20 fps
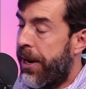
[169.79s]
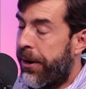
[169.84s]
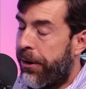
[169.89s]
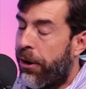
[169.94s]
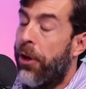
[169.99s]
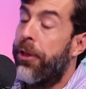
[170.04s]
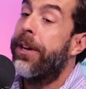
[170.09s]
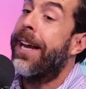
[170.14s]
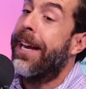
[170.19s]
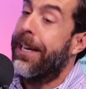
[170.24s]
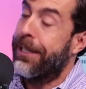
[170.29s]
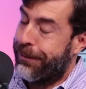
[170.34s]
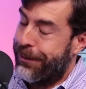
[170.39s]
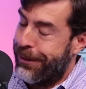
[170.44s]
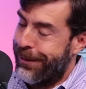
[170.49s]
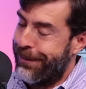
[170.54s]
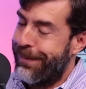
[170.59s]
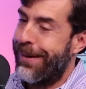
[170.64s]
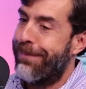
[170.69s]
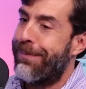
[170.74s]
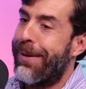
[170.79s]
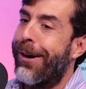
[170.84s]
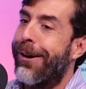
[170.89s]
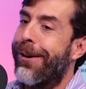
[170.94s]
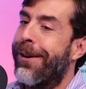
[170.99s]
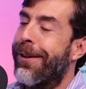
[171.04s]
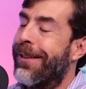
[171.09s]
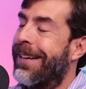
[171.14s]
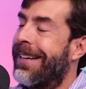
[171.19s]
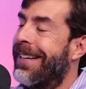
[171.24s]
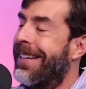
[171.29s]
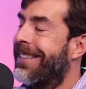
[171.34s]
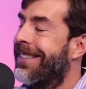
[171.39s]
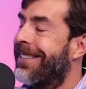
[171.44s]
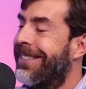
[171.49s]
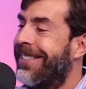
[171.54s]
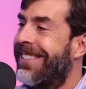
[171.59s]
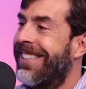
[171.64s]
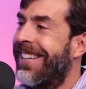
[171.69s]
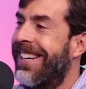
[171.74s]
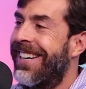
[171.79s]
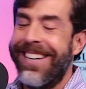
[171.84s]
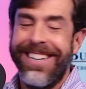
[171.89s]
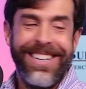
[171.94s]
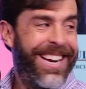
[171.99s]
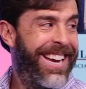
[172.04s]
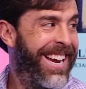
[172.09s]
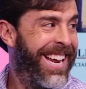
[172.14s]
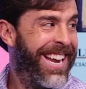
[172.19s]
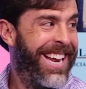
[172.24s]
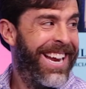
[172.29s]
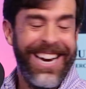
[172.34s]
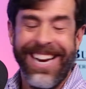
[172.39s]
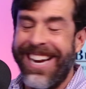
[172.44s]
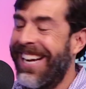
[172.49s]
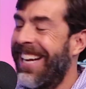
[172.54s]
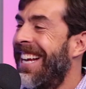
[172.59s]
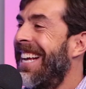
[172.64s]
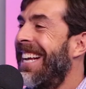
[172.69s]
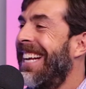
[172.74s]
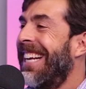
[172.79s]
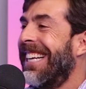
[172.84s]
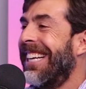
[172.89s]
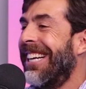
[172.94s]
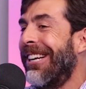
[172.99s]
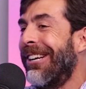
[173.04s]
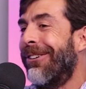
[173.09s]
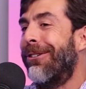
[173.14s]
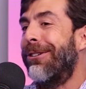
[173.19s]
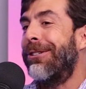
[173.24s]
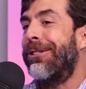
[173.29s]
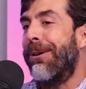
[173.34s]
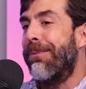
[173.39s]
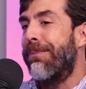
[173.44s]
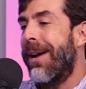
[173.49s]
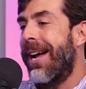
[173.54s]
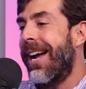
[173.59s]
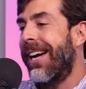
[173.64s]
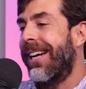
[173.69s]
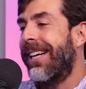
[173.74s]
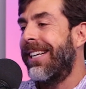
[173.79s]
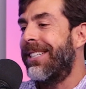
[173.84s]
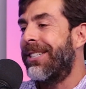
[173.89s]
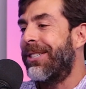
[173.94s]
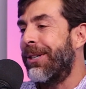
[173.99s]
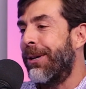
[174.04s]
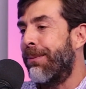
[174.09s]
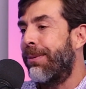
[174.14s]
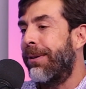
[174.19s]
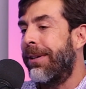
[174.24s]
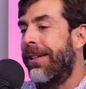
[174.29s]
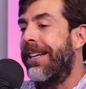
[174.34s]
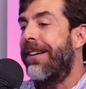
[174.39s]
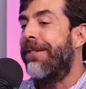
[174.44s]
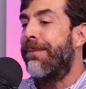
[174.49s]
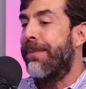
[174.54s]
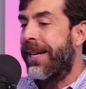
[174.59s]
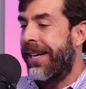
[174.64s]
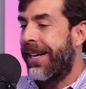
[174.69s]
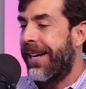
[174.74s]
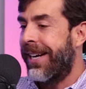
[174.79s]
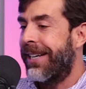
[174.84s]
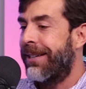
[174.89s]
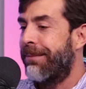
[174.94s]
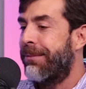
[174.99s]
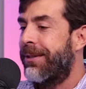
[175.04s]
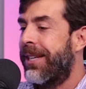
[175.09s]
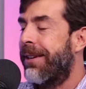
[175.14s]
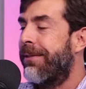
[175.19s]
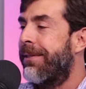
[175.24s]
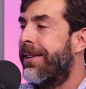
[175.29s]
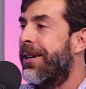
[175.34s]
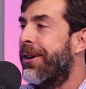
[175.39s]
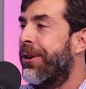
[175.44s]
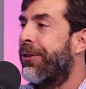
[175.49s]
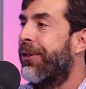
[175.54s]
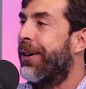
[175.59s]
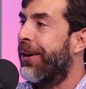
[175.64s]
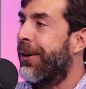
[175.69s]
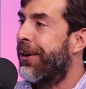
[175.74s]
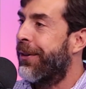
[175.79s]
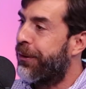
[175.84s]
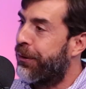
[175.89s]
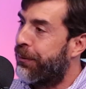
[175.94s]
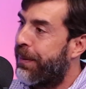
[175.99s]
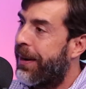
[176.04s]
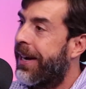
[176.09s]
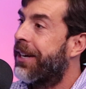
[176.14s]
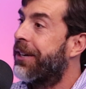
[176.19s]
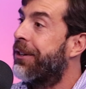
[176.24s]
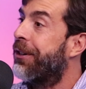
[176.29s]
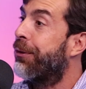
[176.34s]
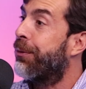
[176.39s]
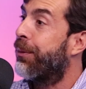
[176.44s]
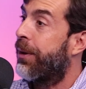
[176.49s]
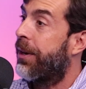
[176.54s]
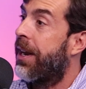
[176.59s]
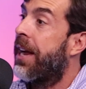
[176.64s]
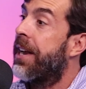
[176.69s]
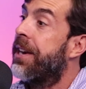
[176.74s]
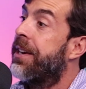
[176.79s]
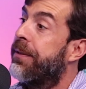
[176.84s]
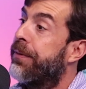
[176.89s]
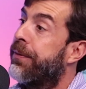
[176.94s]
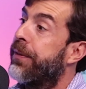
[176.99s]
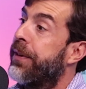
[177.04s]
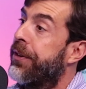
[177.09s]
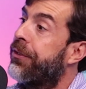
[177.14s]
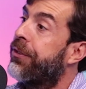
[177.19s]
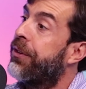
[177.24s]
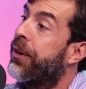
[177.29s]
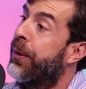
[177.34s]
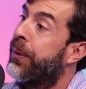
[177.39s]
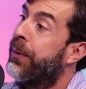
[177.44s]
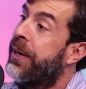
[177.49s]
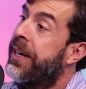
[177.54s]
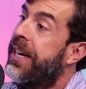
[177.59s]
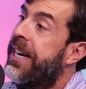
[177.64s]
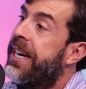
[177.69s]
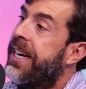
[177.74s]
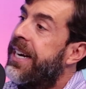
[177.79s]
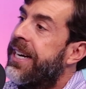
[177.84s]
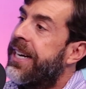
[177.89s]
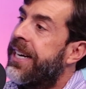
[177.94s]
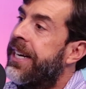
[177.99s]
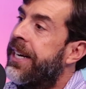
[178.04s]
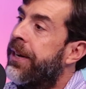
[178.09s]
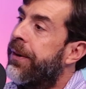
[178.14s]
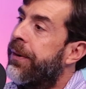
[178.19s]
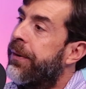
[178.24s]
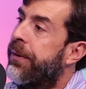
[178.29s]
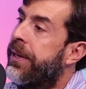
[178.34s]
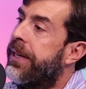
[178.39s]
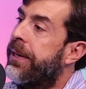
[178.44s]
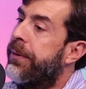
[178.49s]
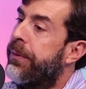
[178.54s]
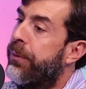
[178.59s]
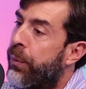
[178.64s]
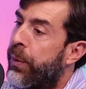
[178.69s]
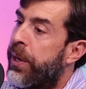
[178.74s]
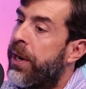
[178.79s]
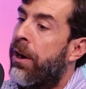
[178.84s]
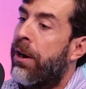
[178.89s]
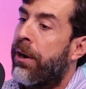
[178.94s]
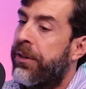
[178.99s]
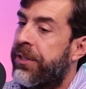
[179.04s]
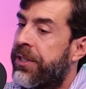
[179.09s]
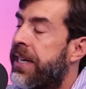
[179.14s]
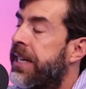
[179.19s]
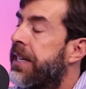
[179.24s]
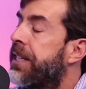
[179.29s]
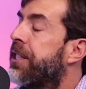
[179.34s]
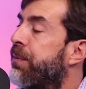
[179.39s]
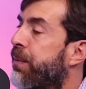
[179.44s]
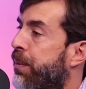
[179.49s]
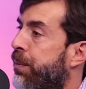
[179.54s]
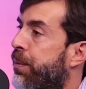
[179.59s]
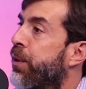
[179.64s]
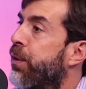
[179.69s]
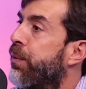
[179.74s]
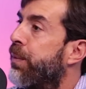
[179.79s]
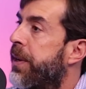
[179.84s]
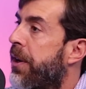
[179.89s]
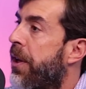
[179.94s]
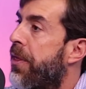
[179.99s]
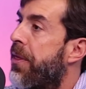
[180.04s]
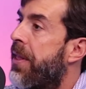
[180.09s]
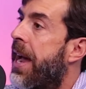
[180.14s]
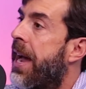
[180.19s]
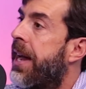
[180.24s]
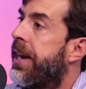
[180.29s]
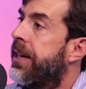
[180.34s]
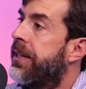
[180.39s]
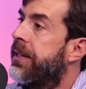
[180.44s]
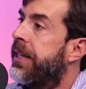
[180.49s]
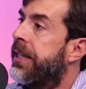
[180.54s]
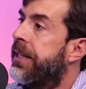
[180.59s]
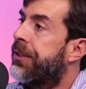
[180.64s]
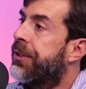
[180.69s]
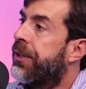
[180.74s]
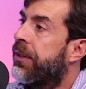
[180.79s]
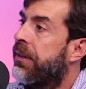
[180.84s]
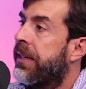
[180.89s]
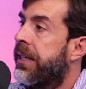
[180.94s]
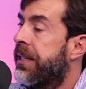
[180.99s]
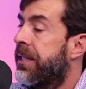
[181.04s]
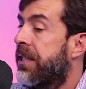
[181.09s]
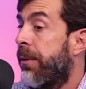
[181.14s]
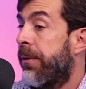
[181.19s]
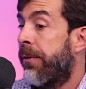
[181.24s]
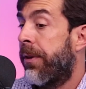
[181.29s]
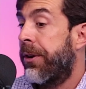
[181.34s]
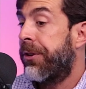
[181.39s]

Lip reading: Better on the, yes, excuse me, better on the landlord side. Landlords are back. And so, believe me, 7 years ago, those packages were a lot different. So, you know, we are seeing some improvement on that, and certainly in some of